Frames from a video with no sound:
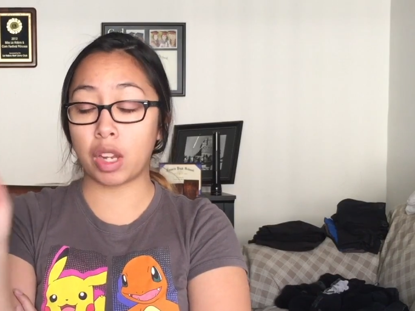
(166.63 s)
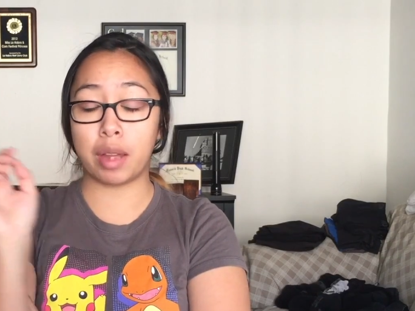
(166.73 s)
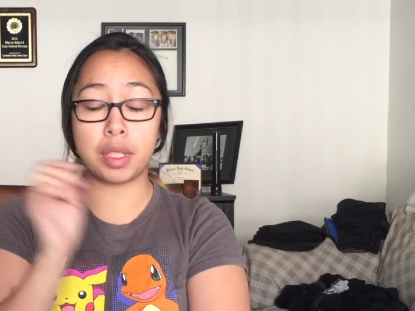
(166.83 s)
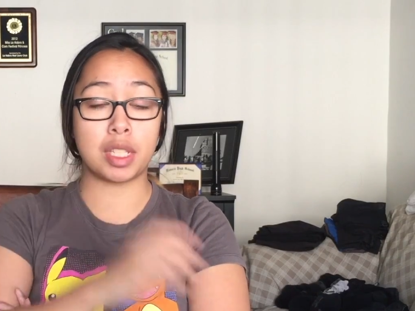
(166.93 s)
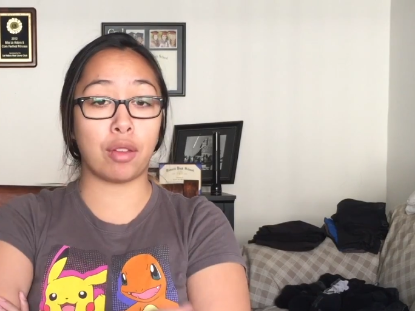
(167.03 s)

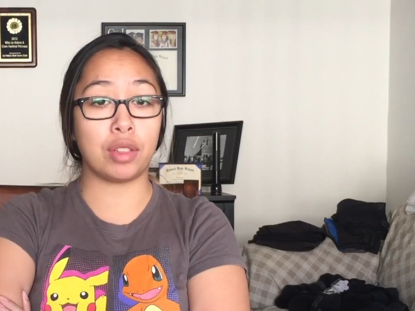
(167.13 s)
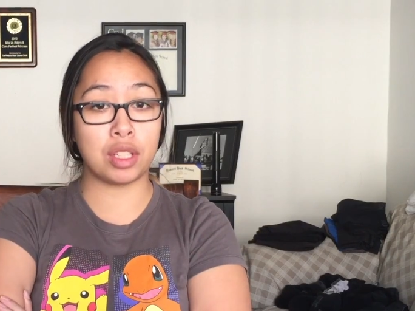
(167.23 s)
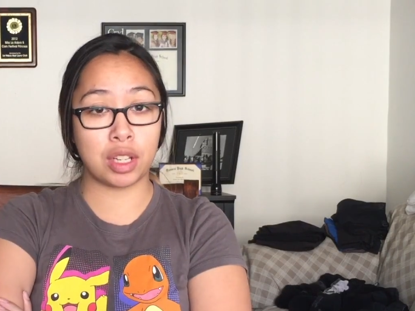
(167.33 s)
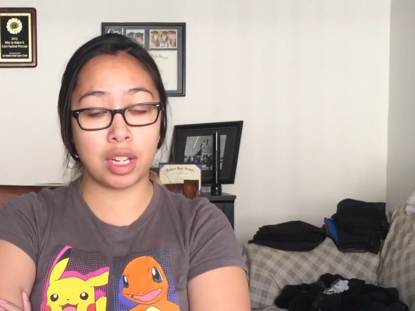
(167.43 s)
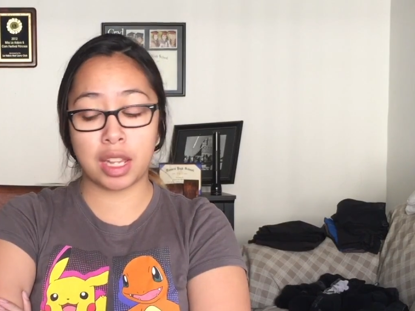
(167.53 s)
I would
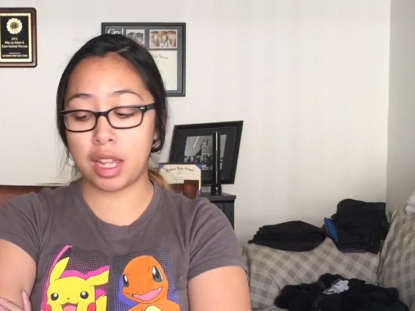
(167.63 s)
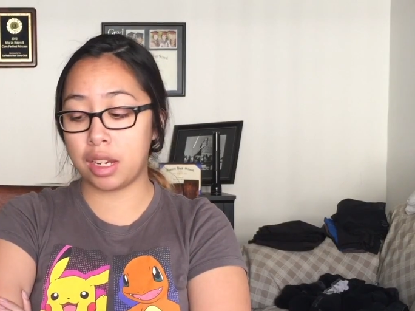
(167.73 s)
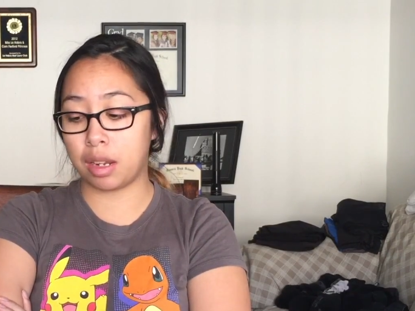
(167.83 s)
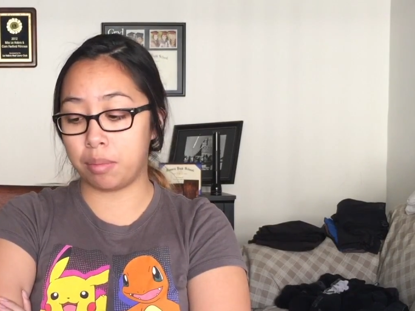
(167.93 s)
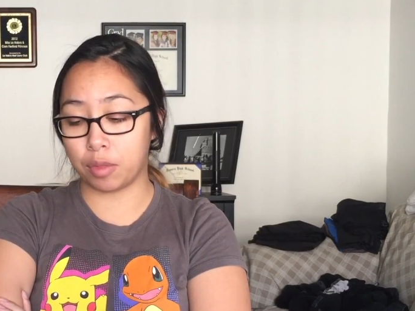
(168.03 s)
definitely try it
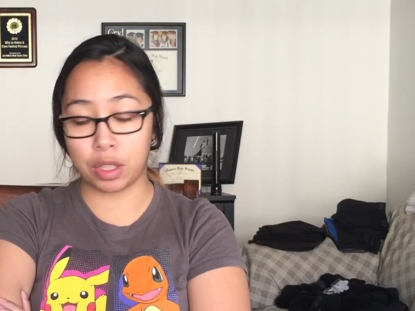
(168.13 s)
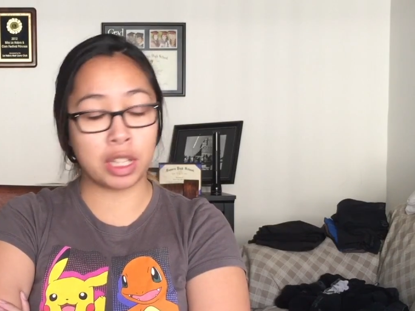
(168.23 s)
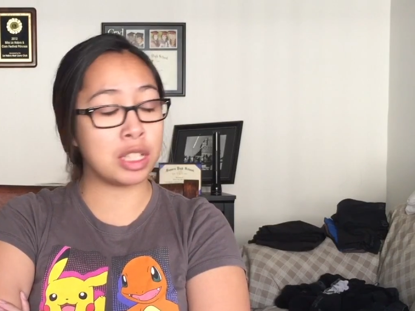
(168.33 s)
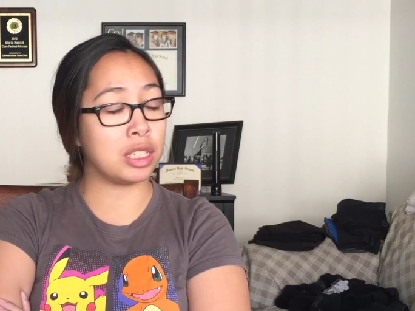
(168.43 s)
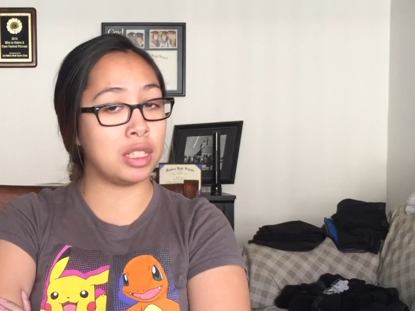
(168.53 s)
again, and I'm
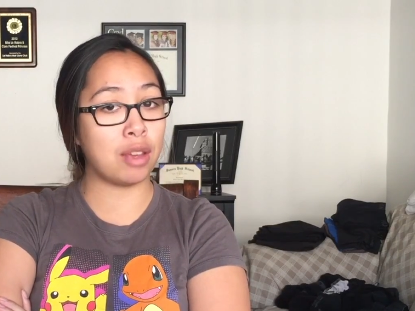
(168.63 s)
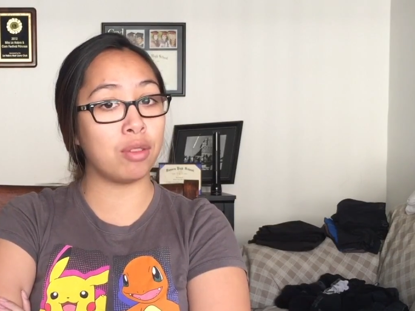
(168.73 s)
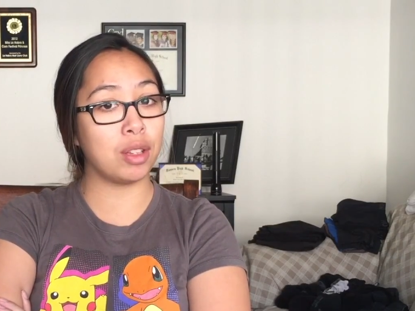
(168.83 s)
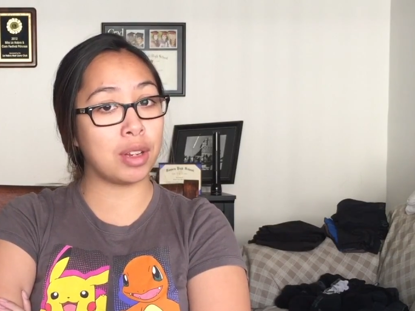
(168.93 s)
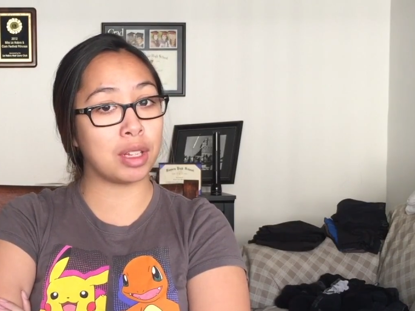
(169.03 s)
going to
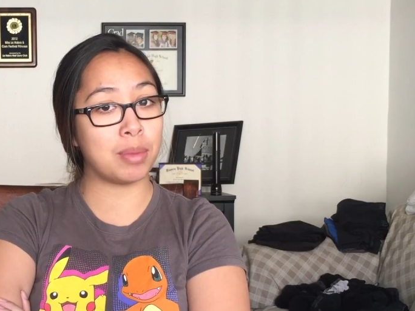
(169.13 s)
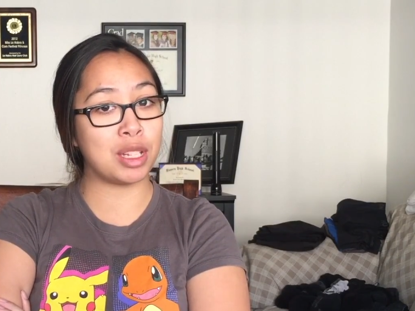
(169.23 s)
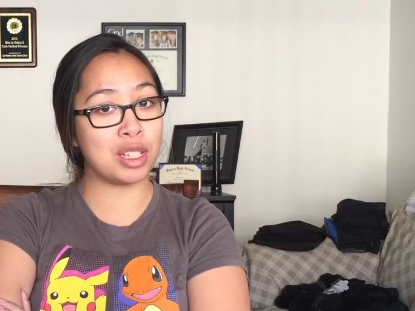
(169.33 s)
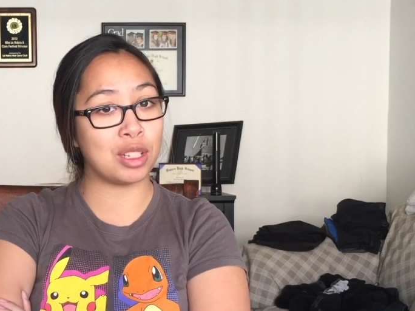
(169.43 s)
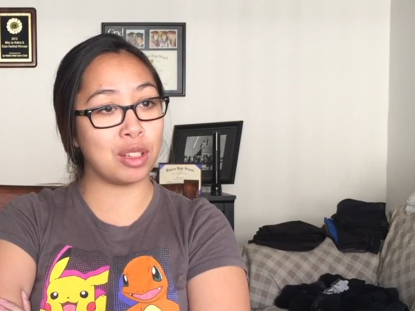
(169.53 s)
definitely
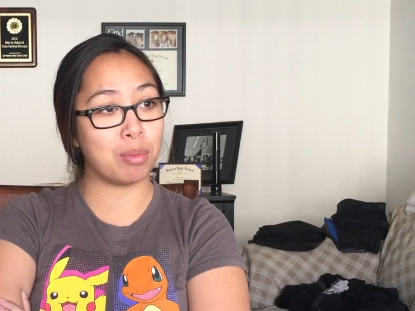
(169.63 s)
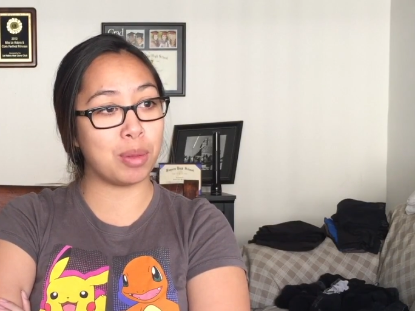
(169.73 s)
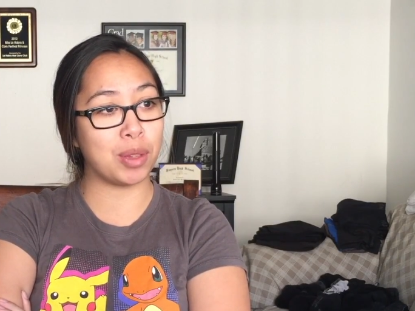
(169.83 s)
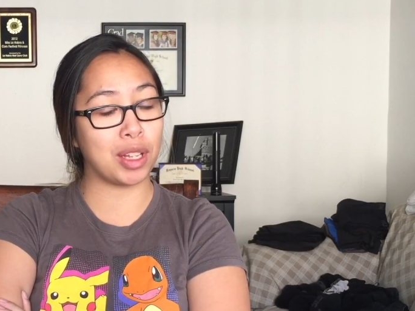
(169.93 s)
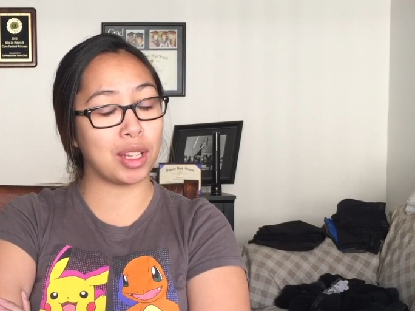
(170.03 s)
recommend it to all the
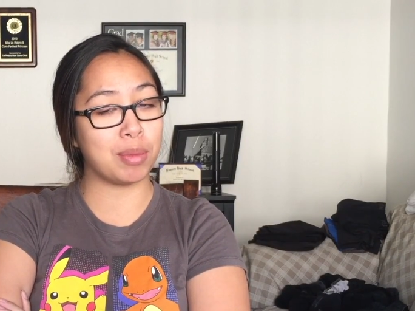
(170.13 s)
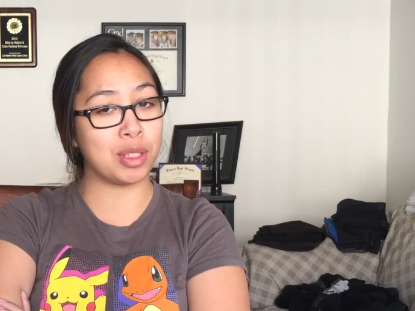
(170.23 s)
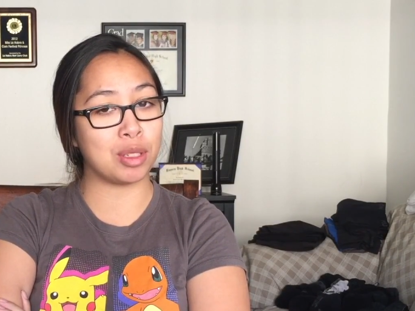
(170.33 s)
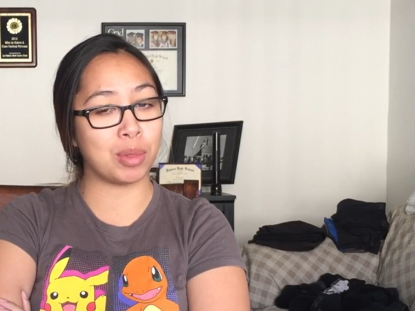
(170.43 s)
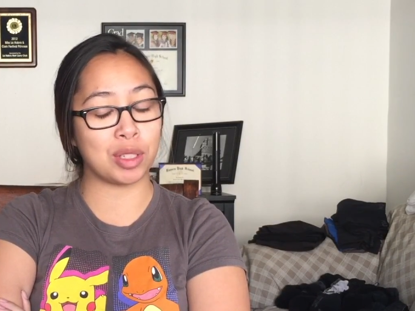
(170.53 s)
people that
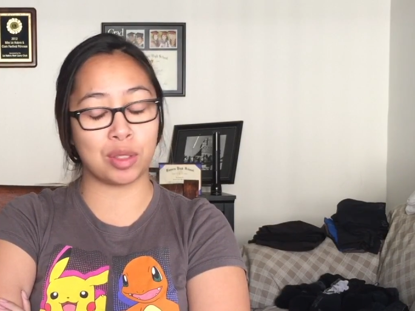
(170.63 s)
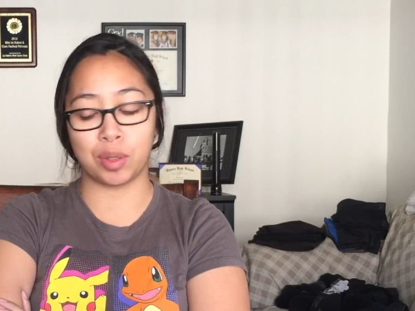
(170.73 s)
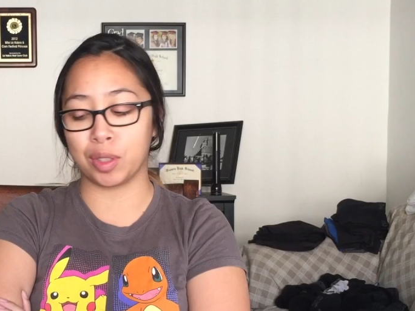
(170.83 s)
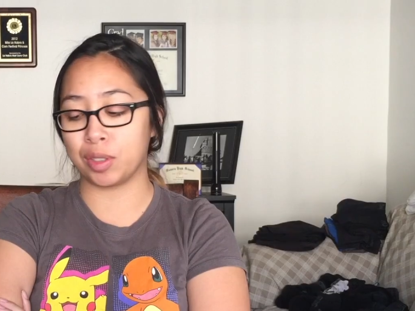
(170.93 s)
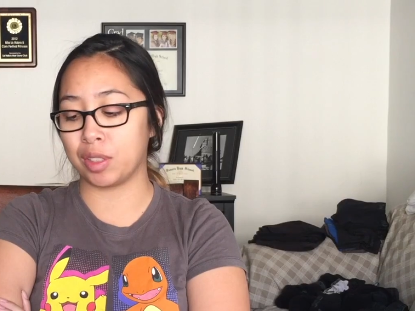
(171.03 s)
come into my
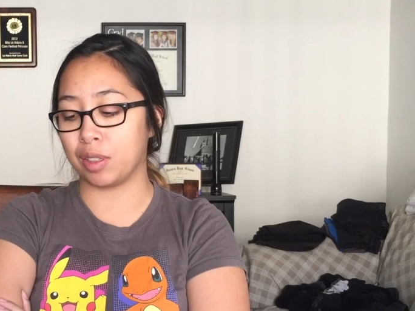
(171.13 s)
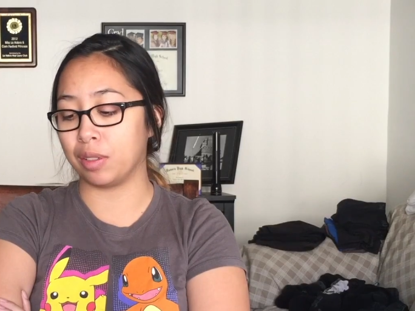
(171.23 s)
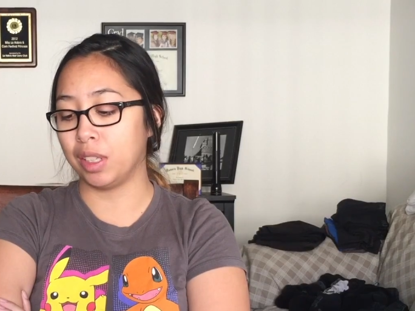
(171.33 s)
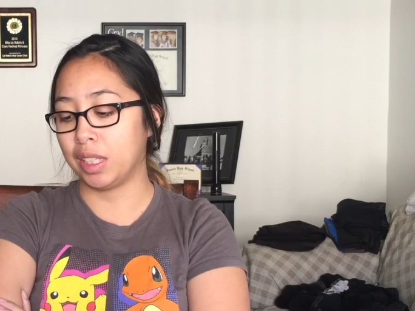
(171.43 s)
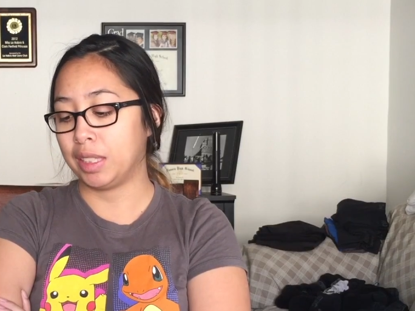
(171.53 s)
store.
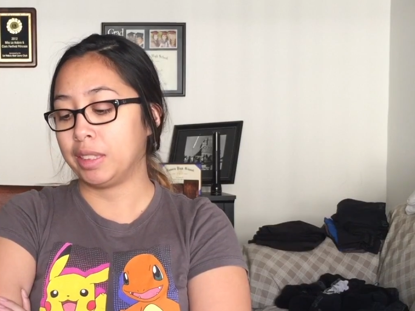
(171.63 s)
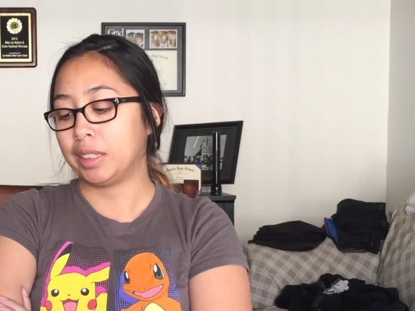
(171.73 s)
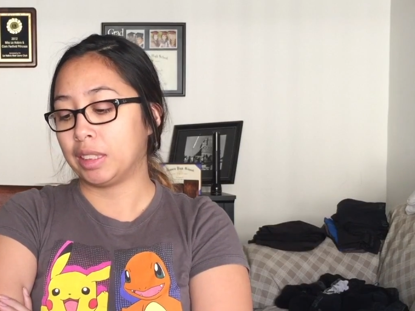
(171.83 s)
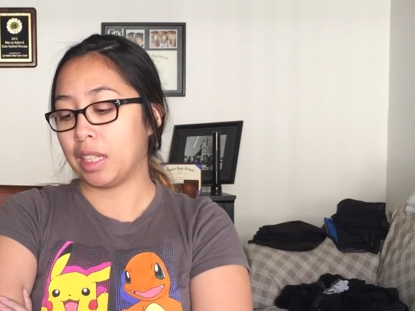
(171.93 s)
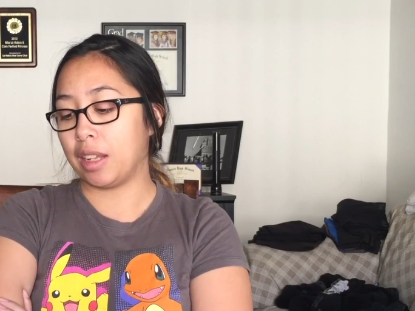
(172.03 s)
So,
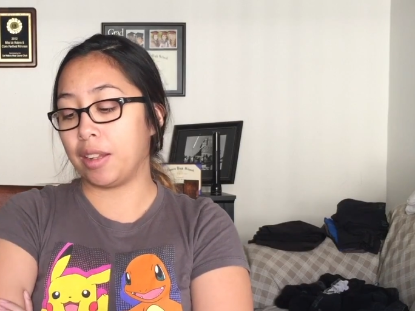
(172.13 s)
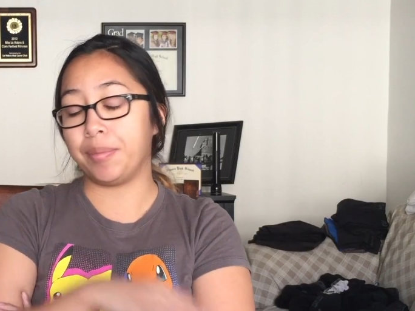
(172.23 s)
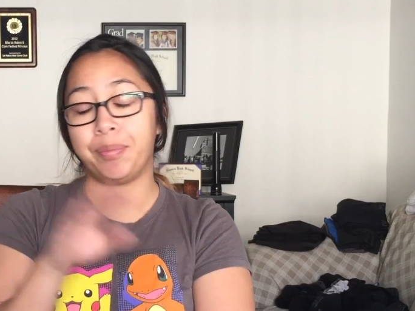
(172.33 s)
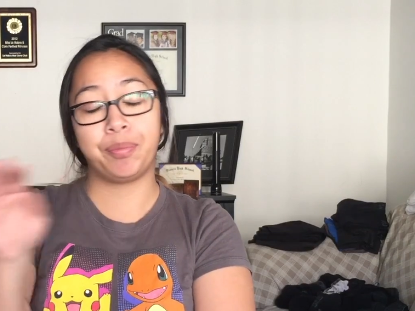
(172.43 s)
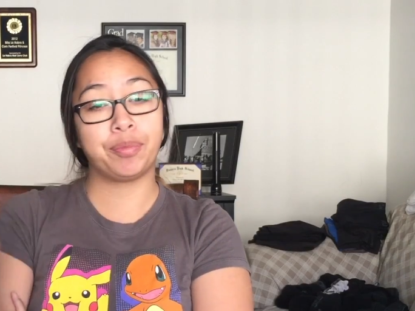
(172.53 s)

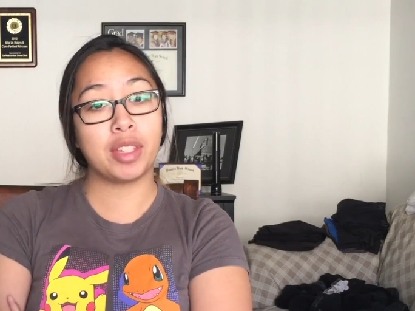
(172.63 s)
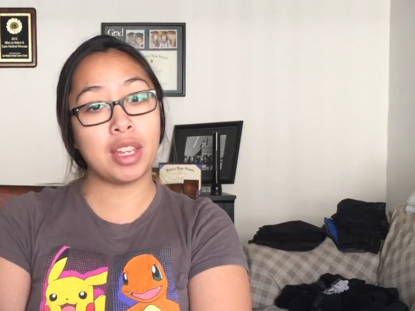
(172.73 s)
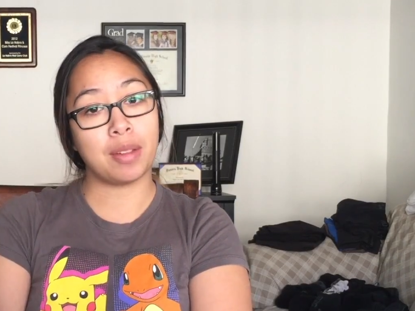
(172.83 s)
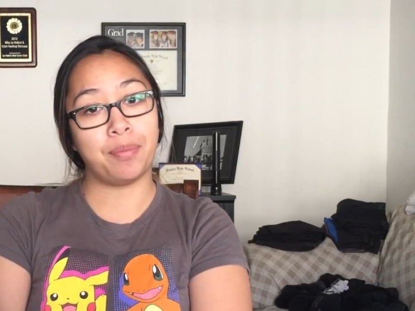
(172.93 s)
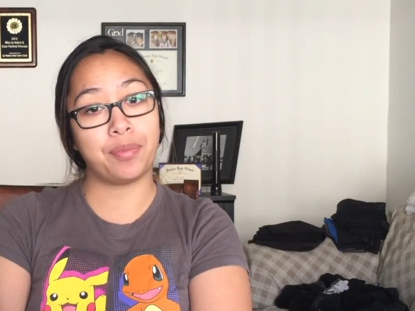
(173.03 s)

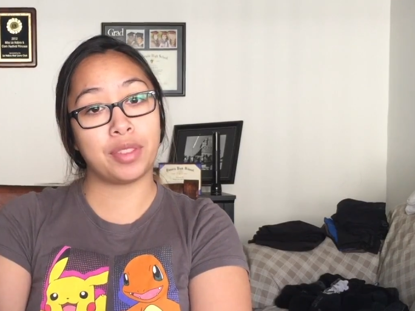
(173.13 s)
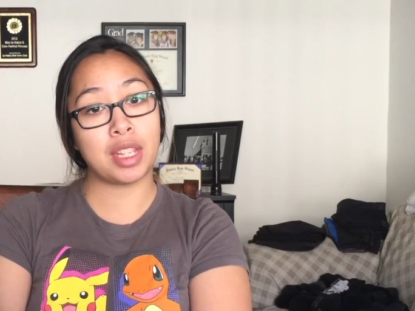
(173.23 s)
yeah.